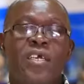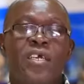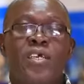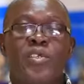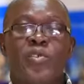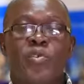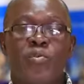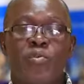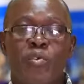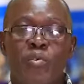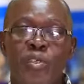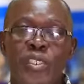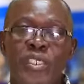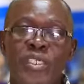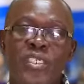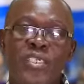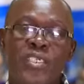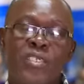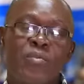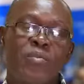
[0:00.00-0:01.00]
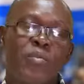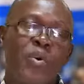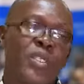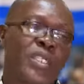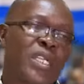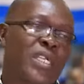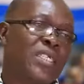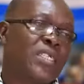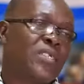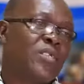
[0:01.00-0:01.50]
And so information is
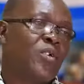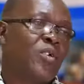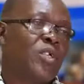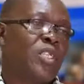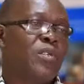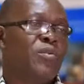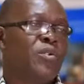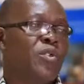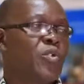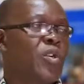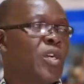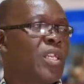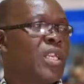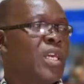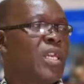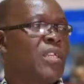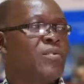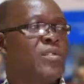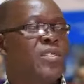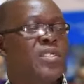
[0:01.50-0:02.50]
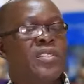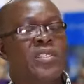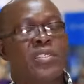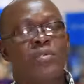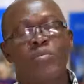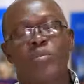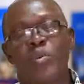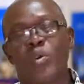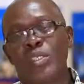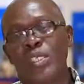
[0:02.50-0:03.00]
important in your individual life, it is
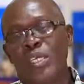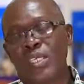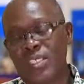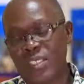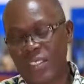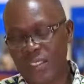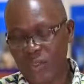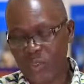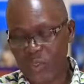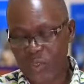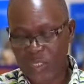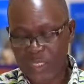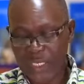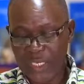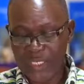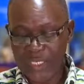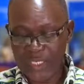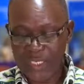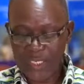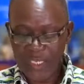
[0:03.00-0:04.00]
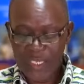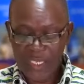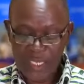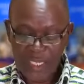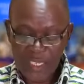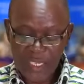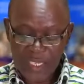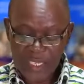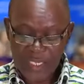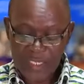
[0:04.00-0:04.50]
important in the society,
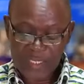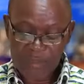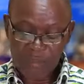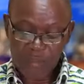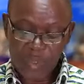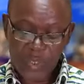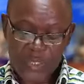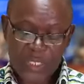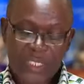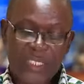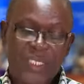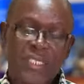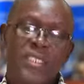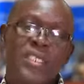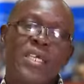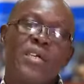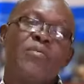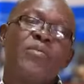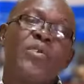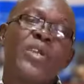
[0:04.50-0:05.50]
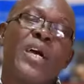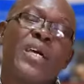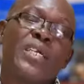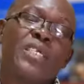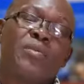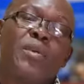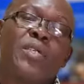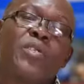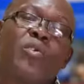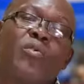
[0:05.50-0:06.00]
it is important in every
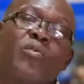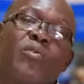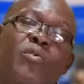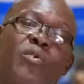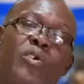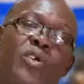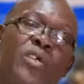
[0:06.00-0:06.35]
aspect of